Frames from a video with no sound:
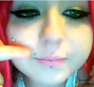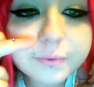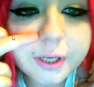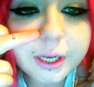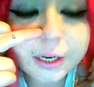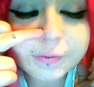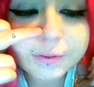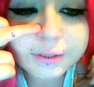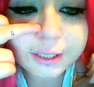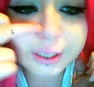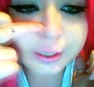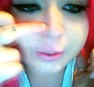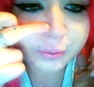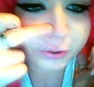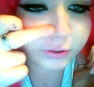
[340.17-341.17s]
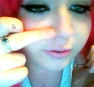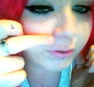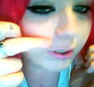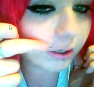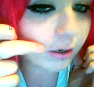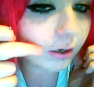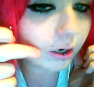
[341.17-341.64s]
can't even tell. It just looks
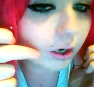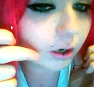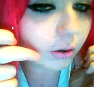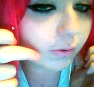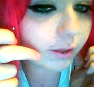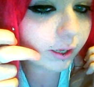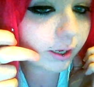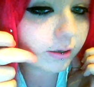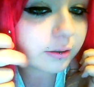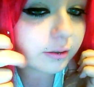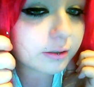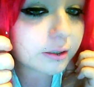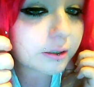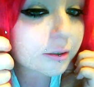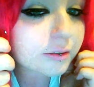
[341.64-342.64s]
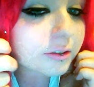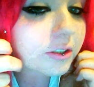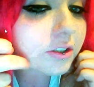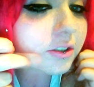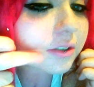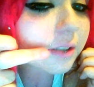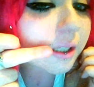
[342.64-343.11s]
like I've got a hole there.
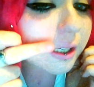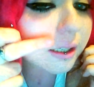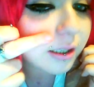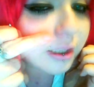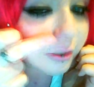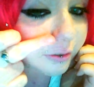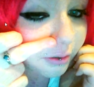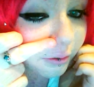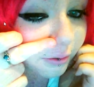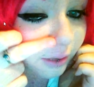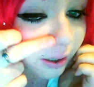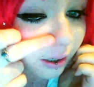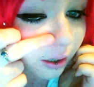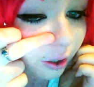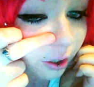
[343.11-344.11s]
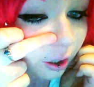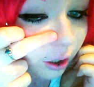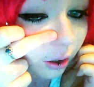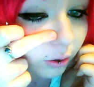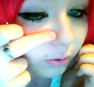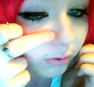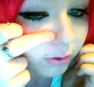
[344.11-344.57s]
Seriously, it just looks like I've got a
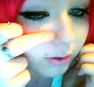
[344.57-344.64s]
hole.